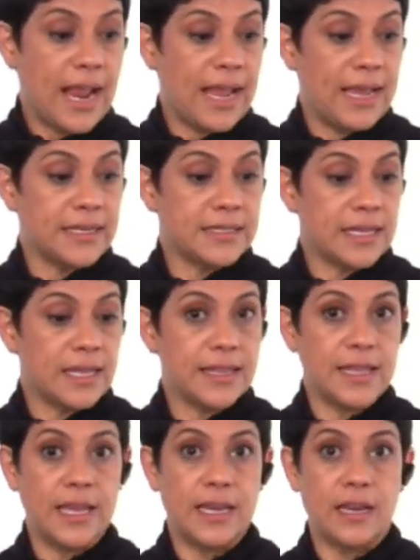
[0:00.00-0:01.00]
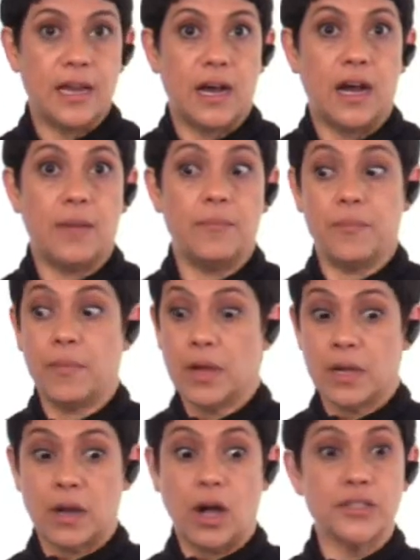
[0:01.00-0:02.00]
And then
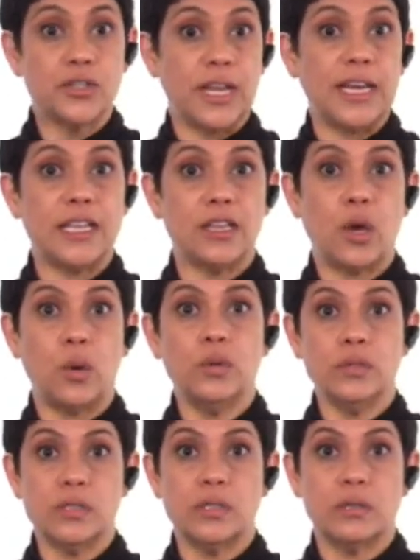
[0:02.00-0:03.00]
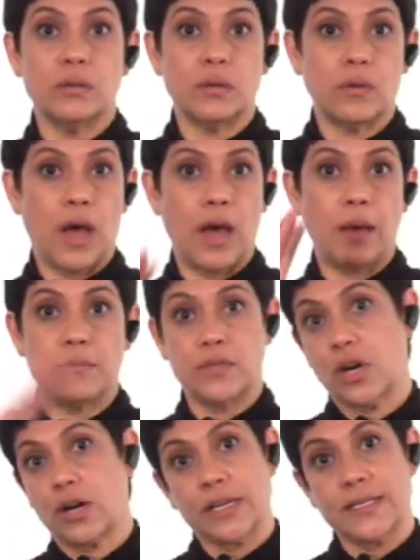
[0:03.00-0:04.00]
alternating those,
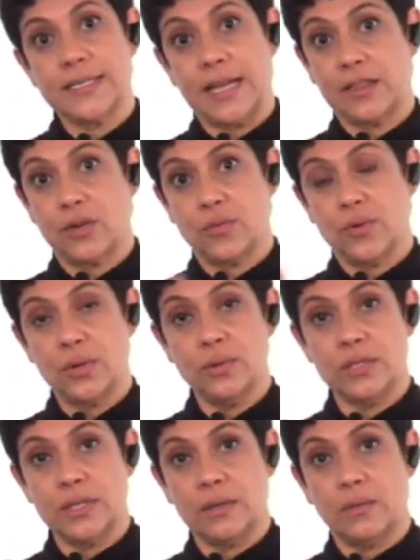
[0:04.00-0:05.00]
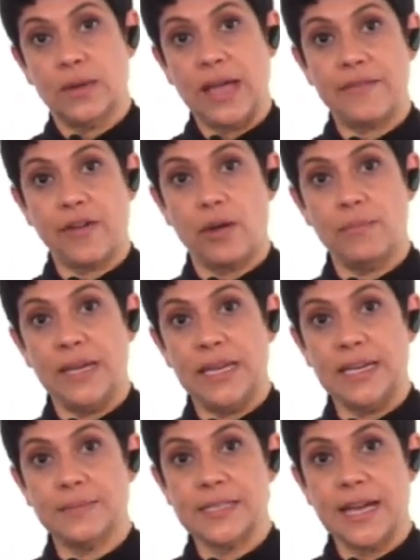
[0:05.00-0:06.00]
darkest at the root, we have our
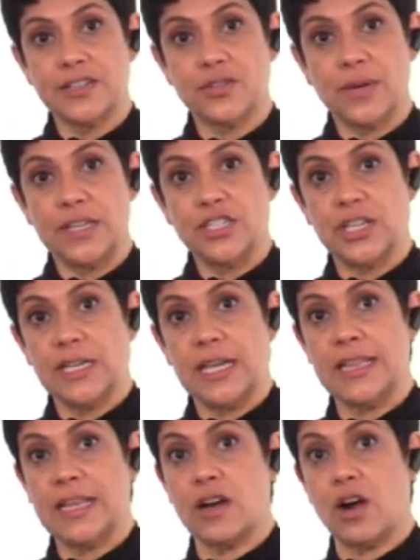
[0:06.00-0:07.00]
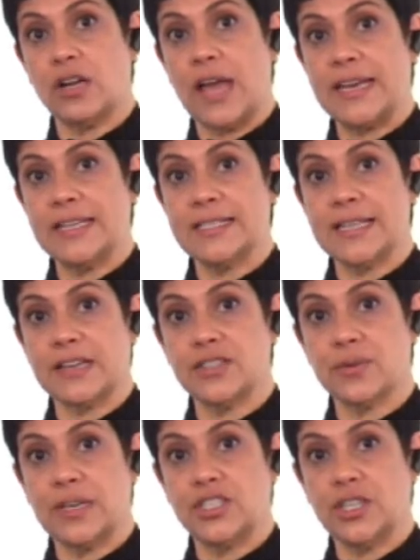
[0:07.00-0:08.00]
medium saturation, and then our lightest
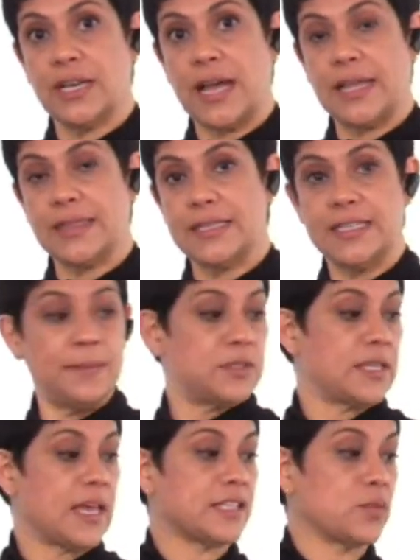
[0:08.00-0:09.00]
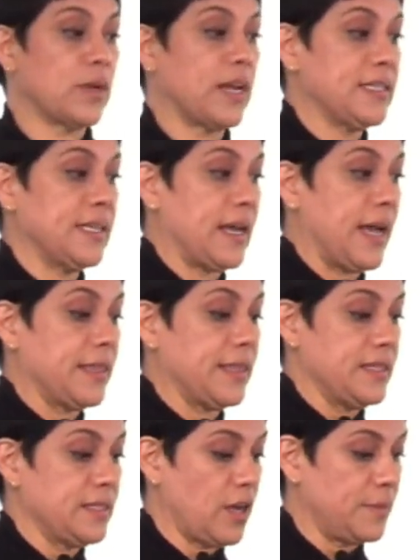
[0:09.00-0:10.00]
saturation at the tips. That's what I did at
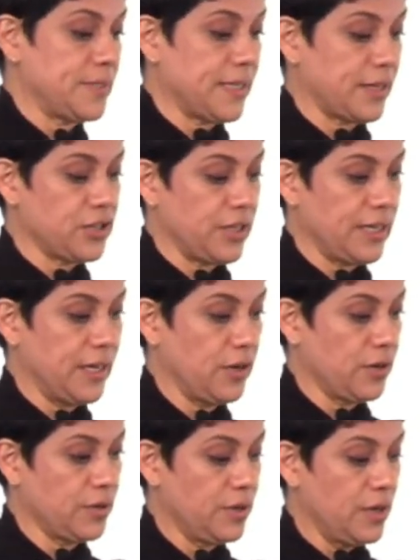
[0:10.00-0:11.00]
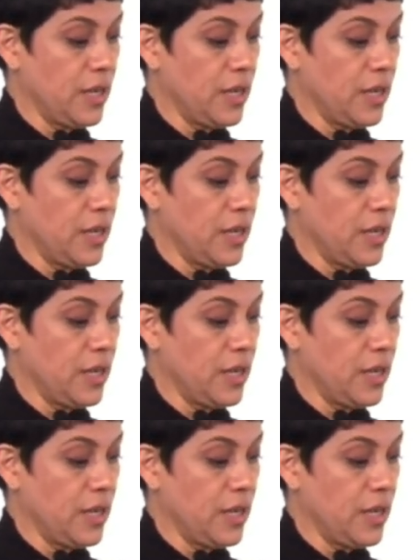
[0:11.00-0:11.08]
this top section here.